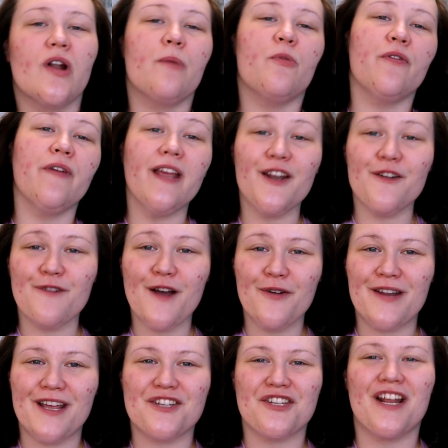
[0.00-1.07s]
now moving into
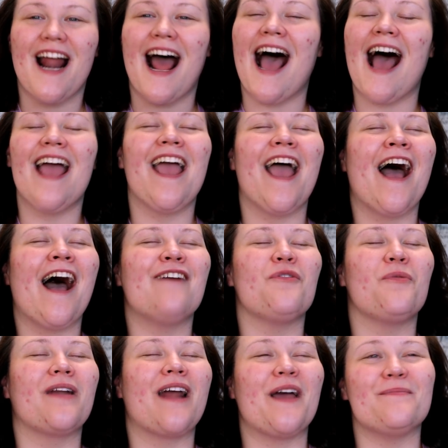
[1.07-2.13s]
foundation, I have
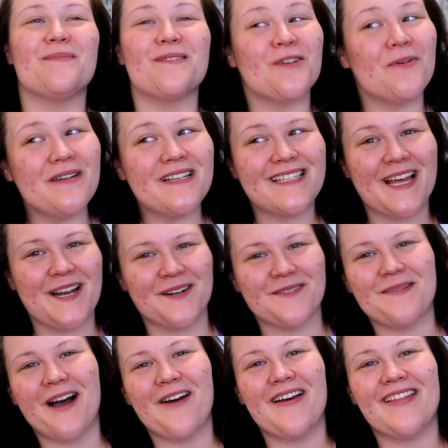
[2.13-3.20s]
what I am so excited
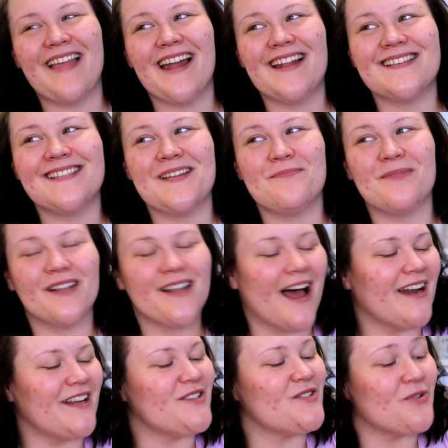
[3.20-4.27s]
about, and that is the
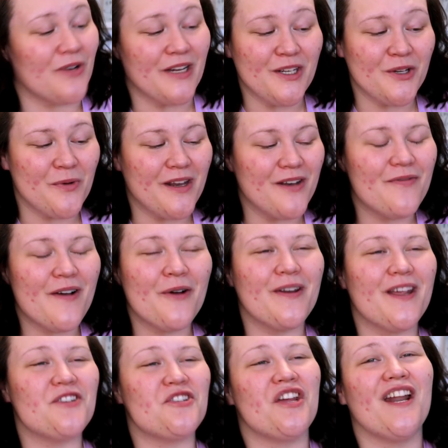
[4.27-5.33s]
Milani Screen Queen
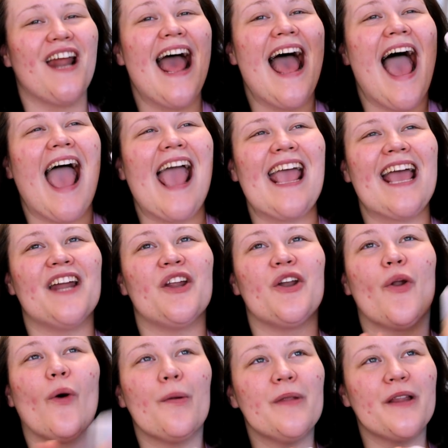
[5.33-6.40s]
Foundation. And
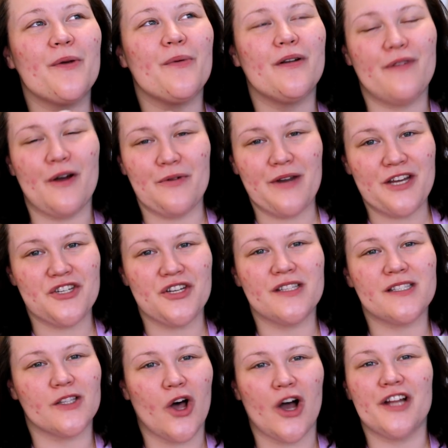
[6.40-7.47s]
normally when foundations
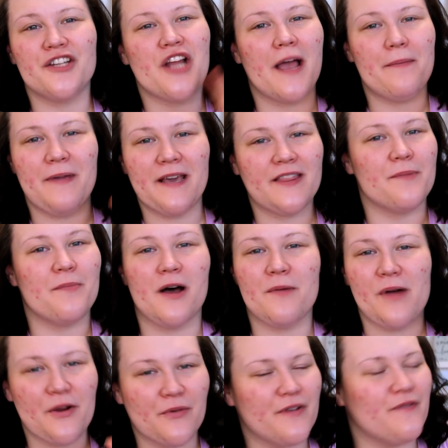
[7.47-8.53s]
launch, I pick them up,
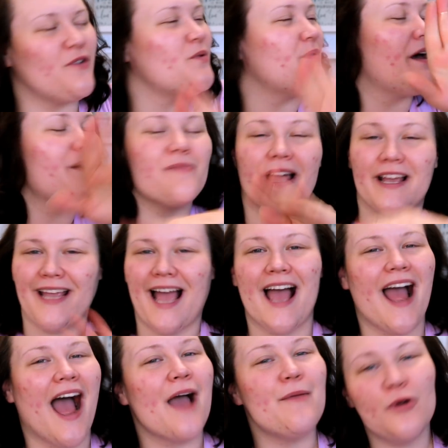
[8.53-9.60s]
I review them, like I,
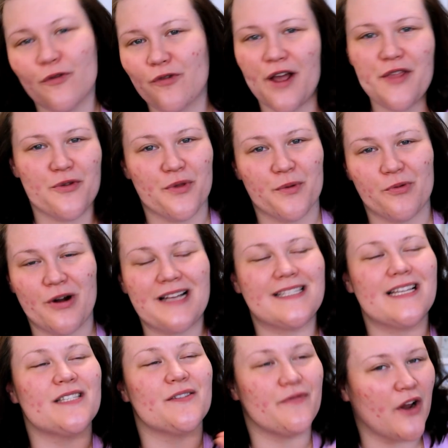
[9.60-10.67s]
I move right through the
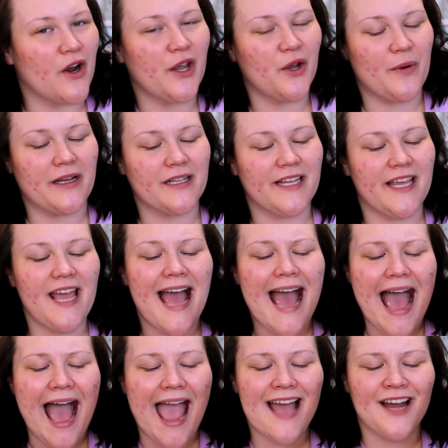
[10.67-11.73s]
process very quickly.
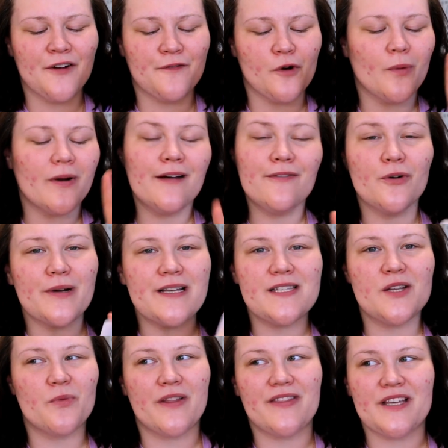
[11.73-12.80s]
And for whatever
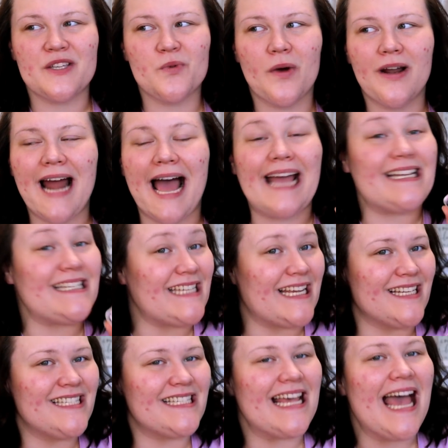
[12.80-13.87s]
reason with this one, I
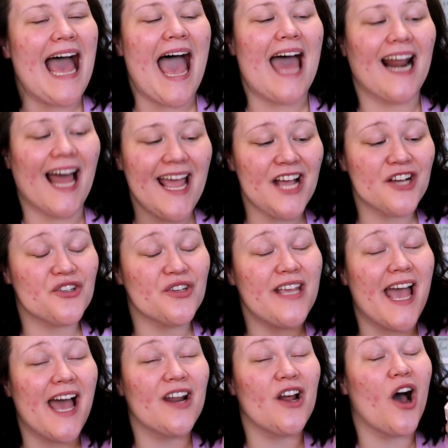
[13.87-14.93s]
didn't. And I actually
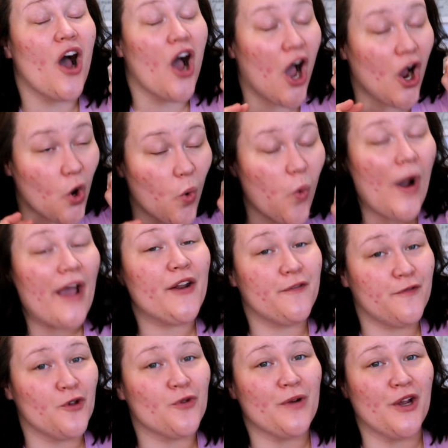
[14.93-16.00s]
had quite a
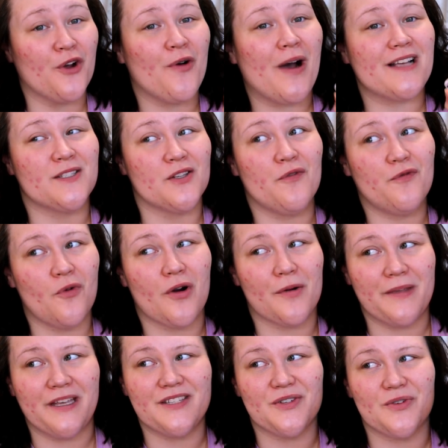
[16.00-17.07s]
few requests for
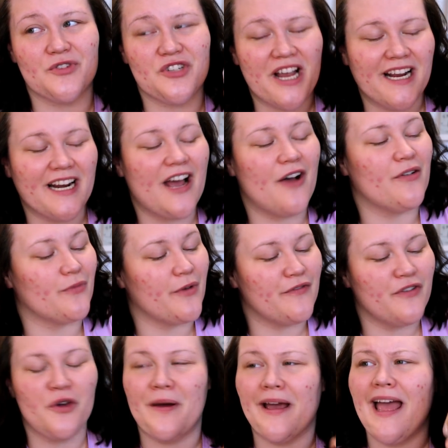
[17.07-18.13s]
me to check it out and
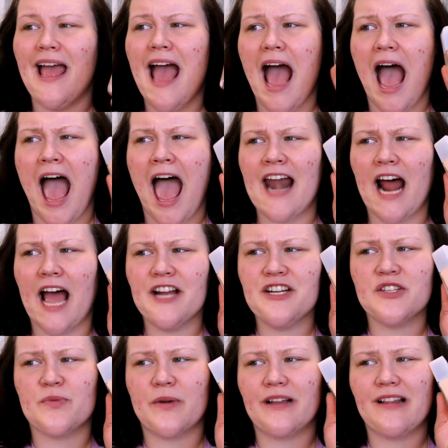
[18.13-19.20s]
review it. And I
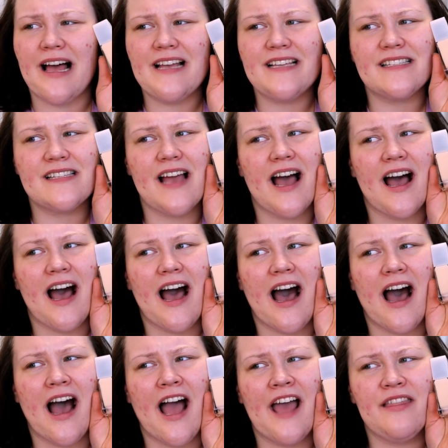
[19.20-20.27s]
just realized
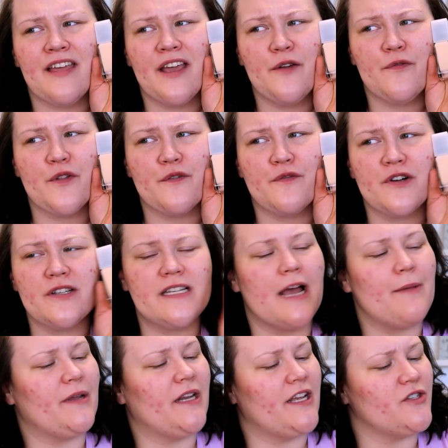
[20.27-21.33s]
I think for the first
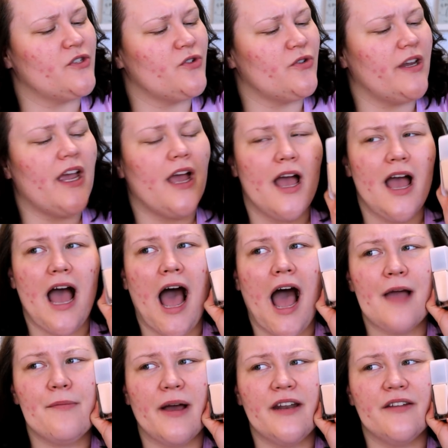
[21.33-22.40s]
time in history,
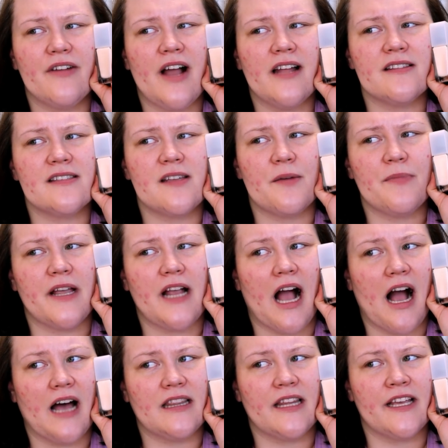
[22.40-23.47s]
I might have gotten something
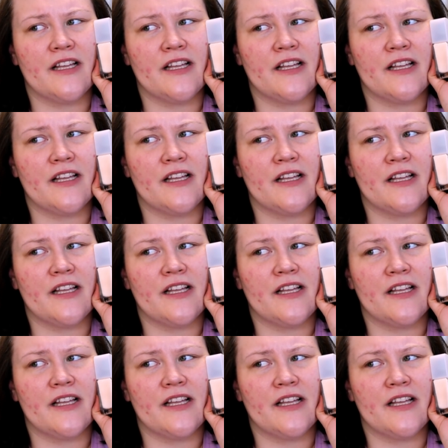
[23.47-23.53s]
oddly